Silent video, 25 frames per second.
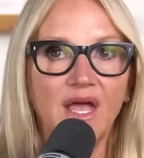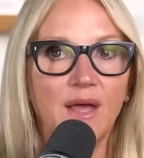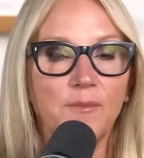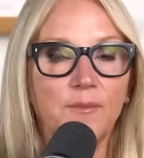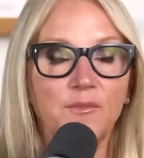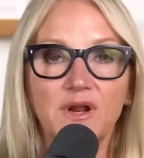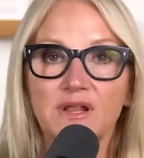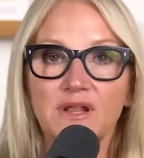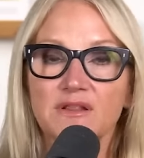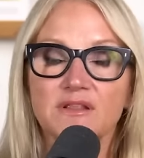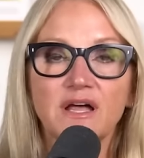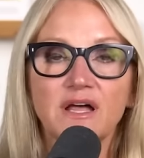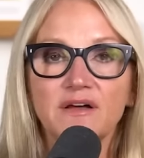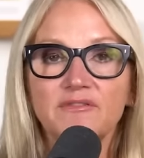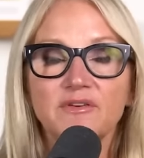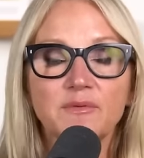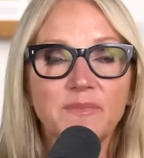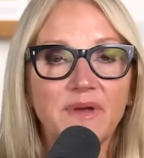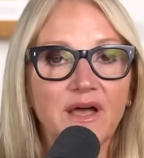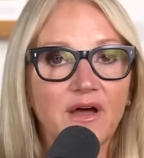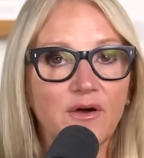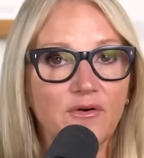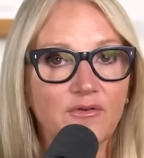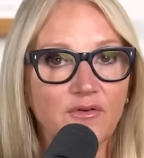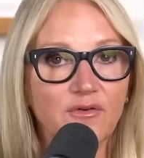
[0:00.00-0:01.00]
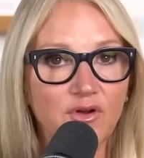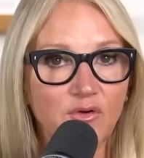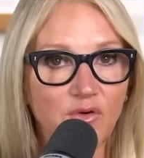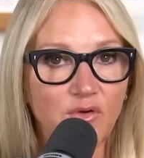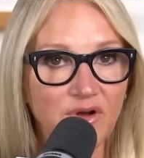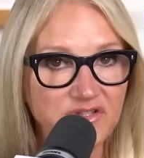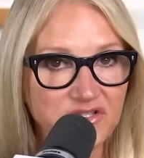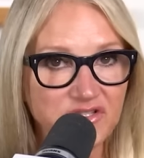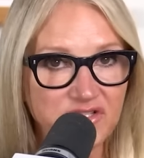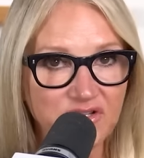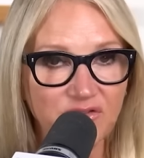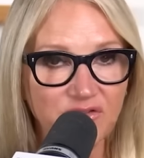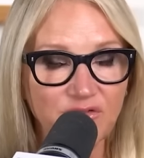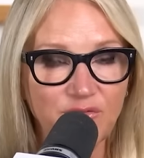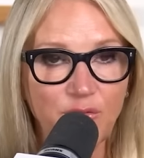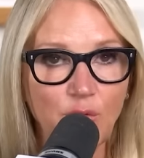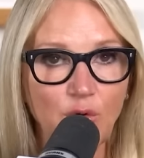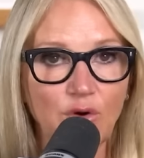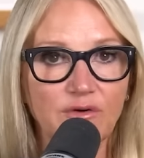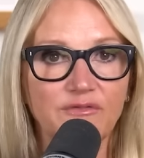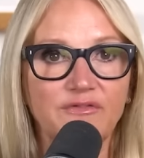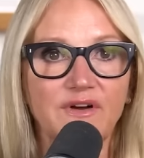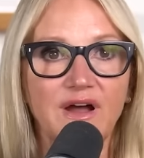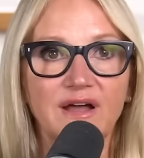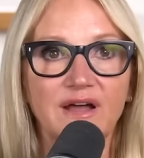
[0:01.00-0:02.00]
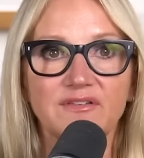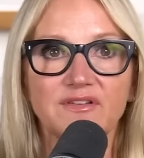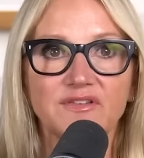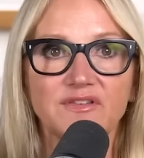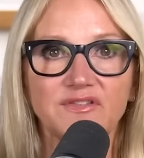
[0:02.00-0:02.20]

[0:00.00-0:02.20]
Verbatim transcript: And what I love about questions four, five,